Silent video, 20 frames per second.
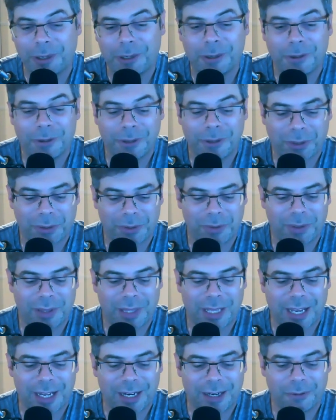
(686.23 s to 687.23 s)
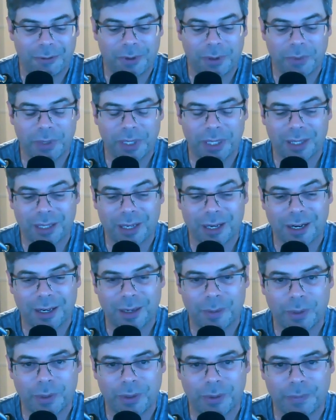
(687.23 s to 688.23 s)
go through that when we
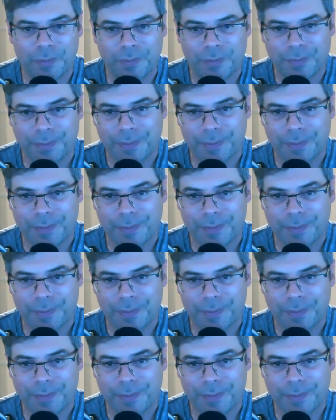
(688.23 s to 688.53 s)
talk about